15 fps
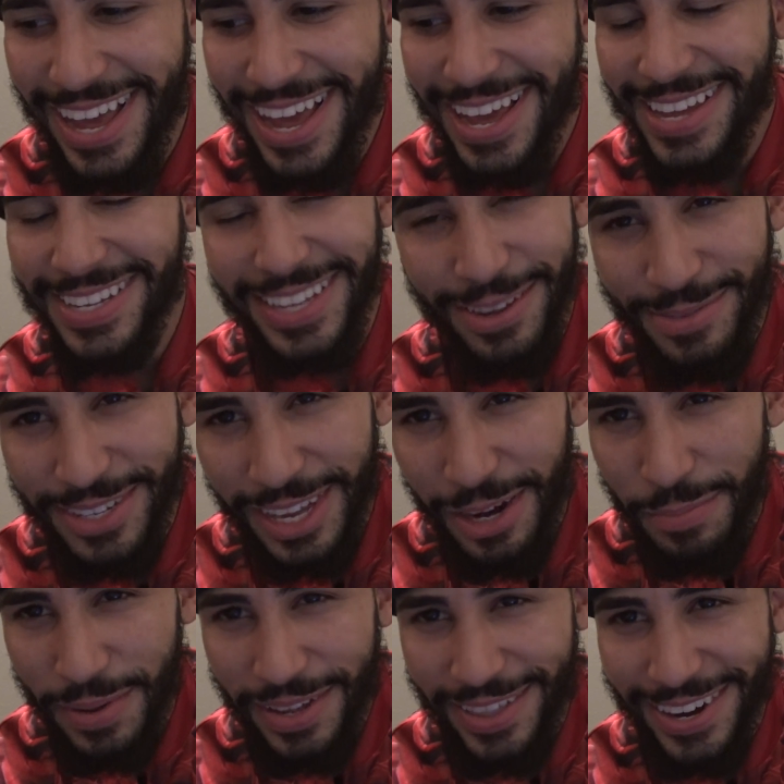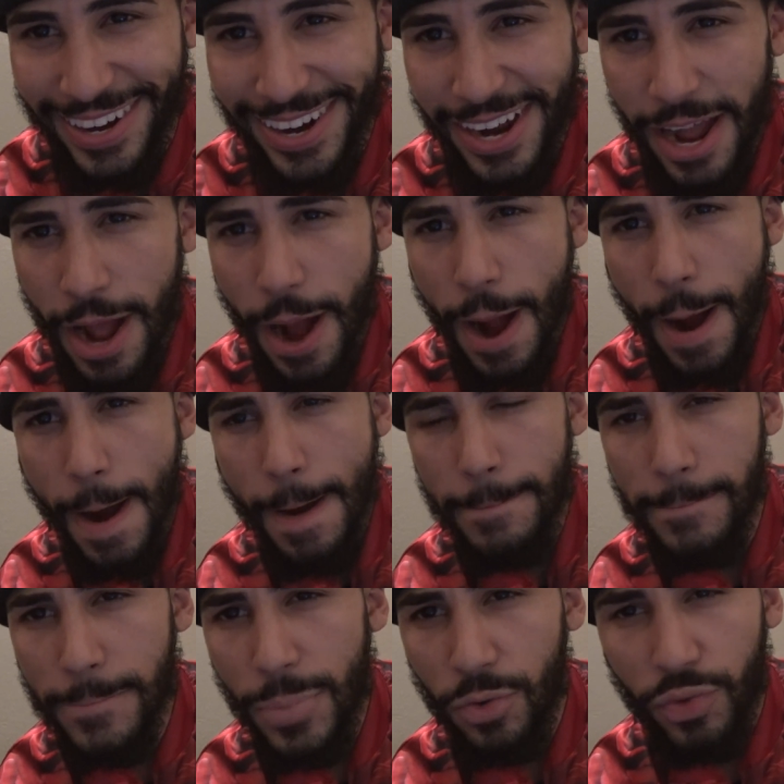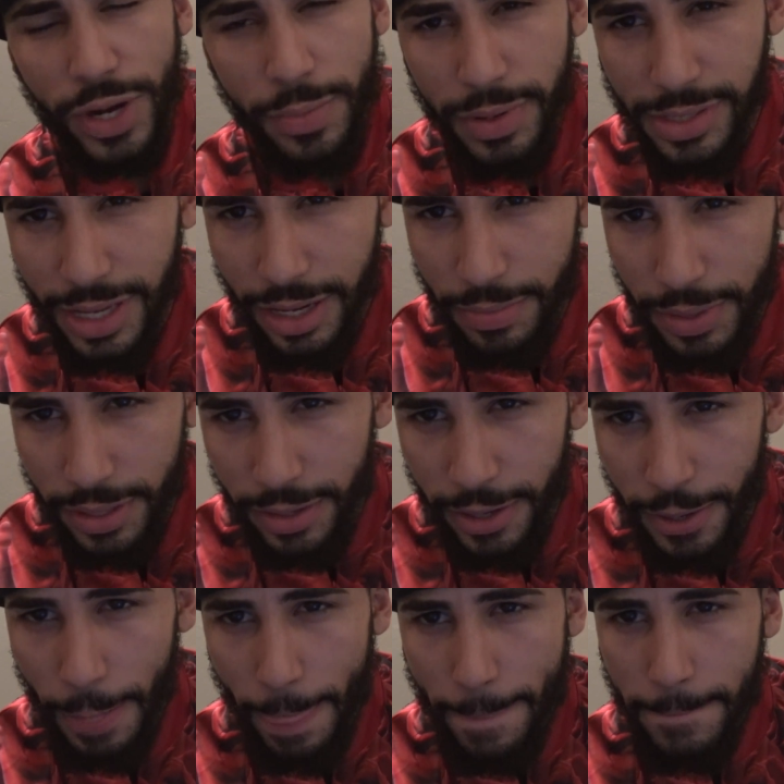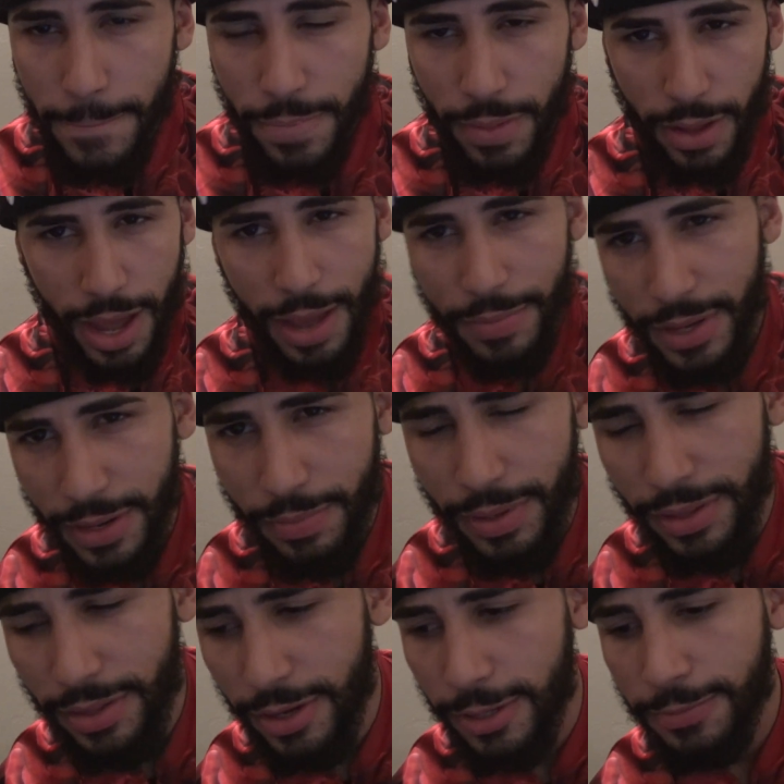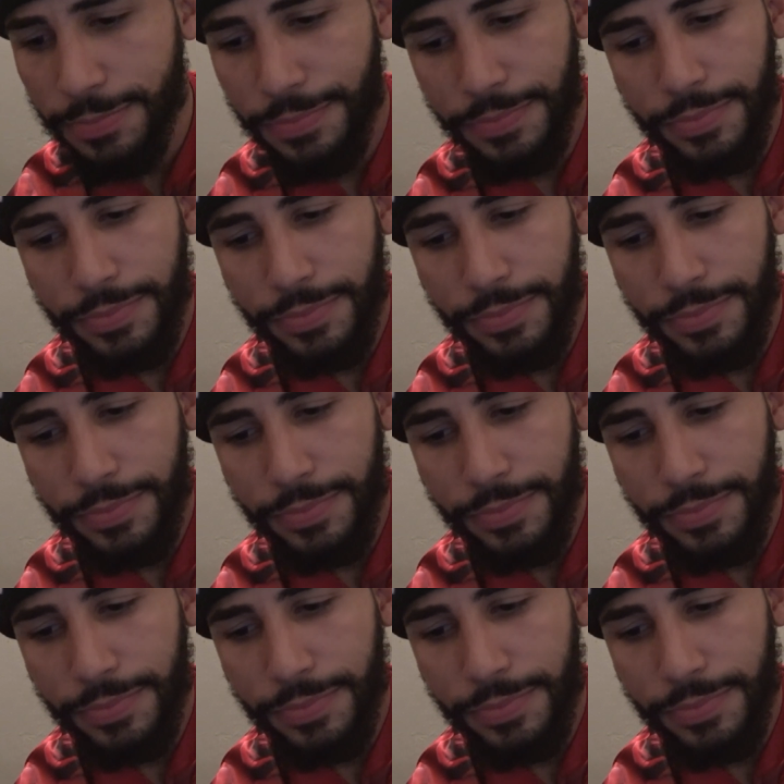Slim is gonna be there. Um, Rima's gonna be there. I'm gonna be there.